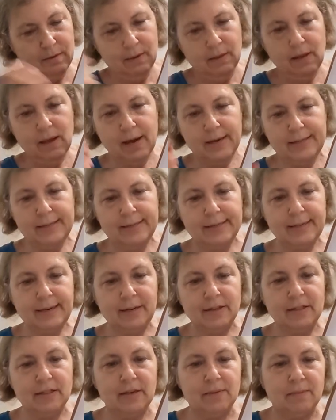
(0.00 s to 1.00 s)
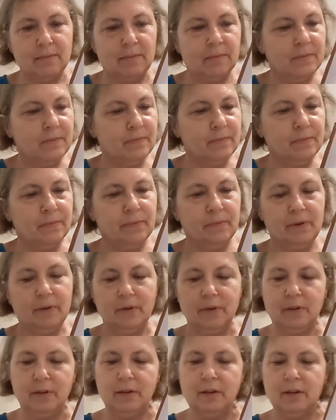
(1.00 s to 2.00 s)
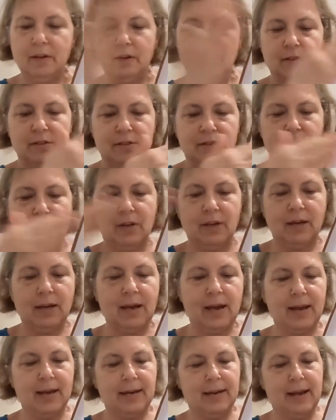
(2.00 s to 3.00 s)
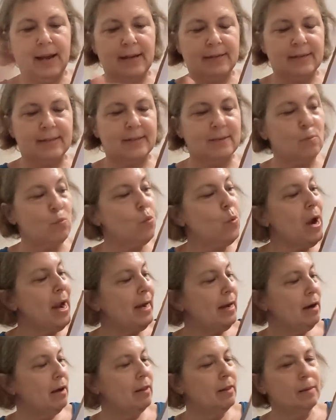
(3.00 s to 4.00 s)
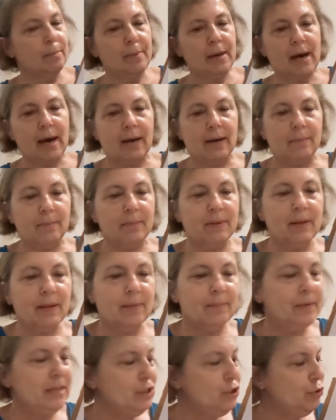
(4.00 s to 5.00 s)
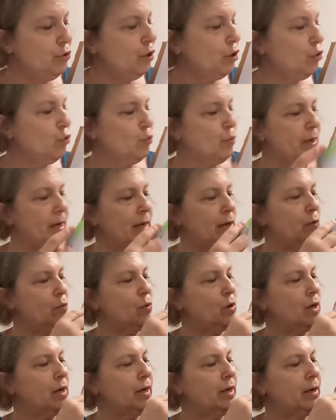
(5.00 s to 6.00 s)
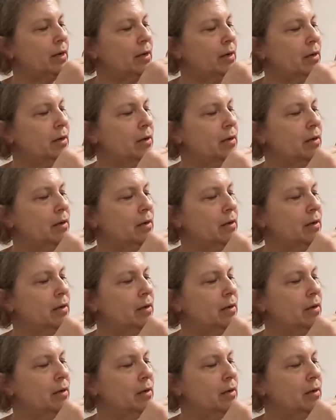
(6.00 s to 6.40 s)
lines there so the kite has some weight on the bottom. Let me do a green one.